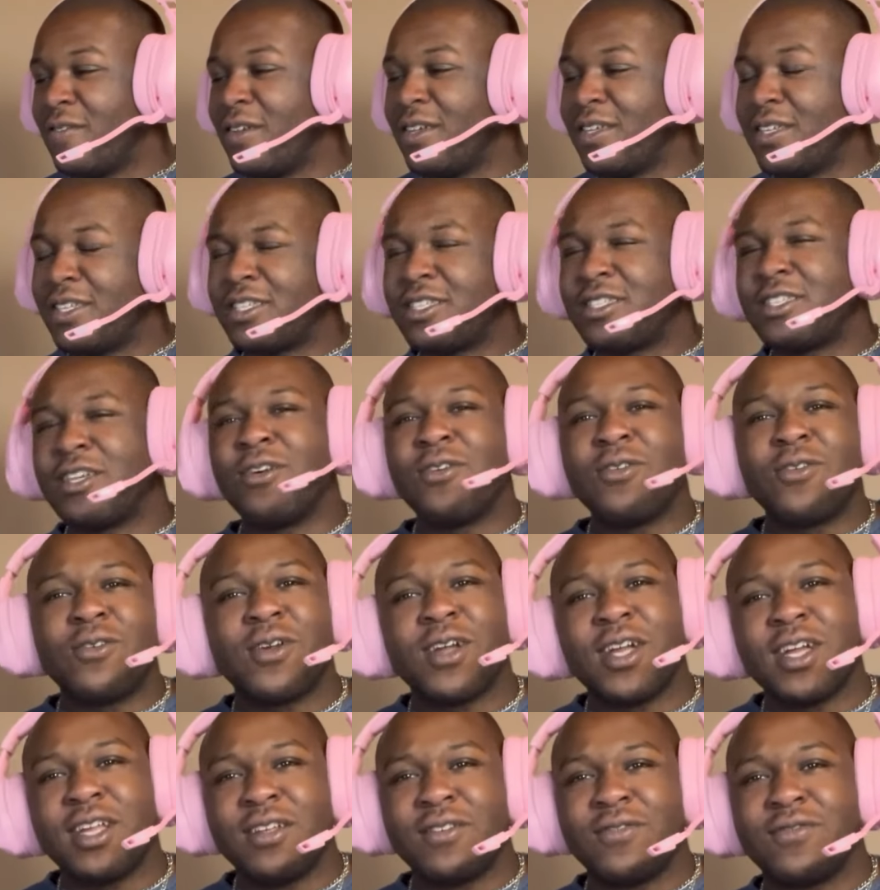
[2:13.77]
It's
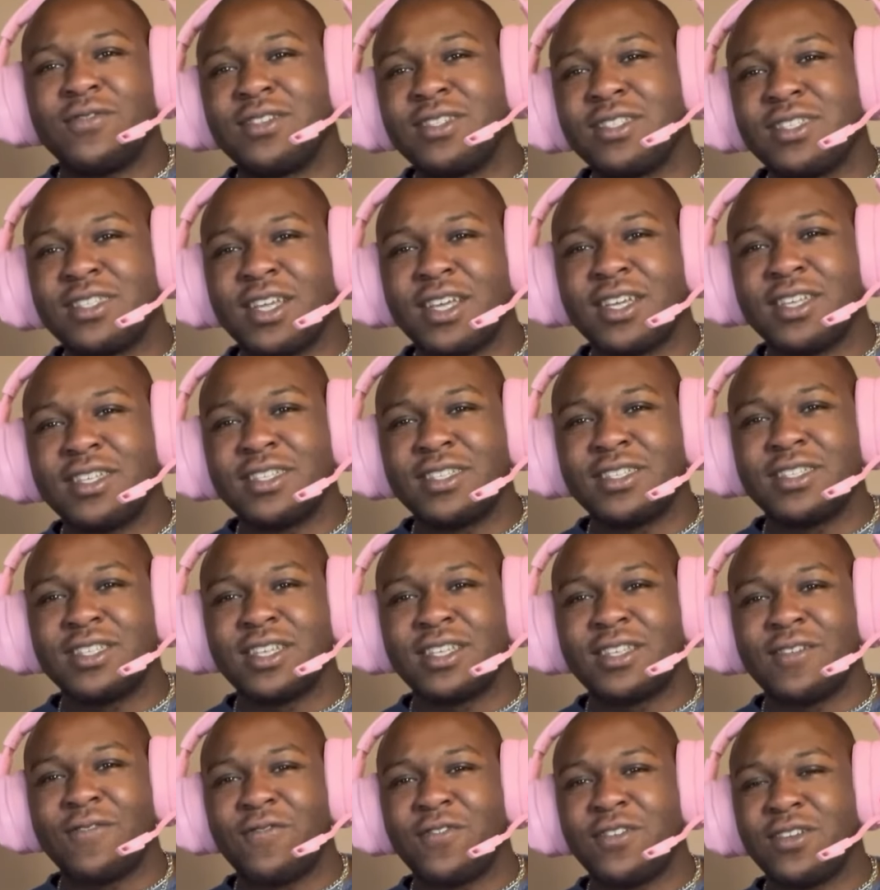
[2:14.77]
just like,
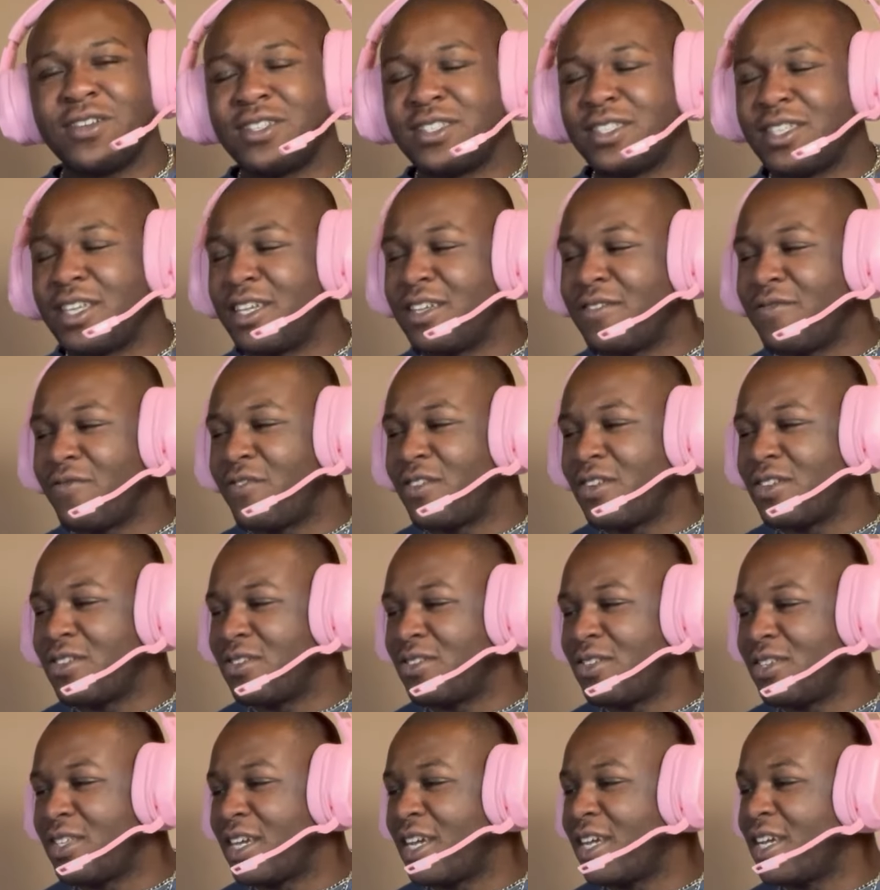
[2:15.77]
the first thing
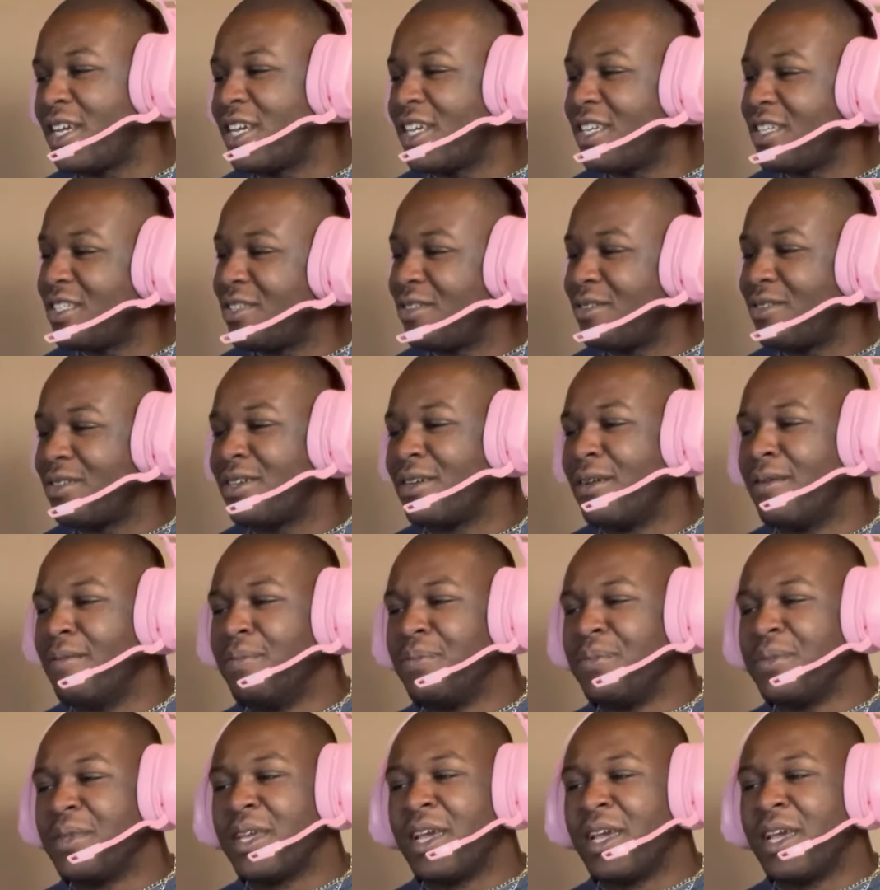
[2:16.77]
that I get to it.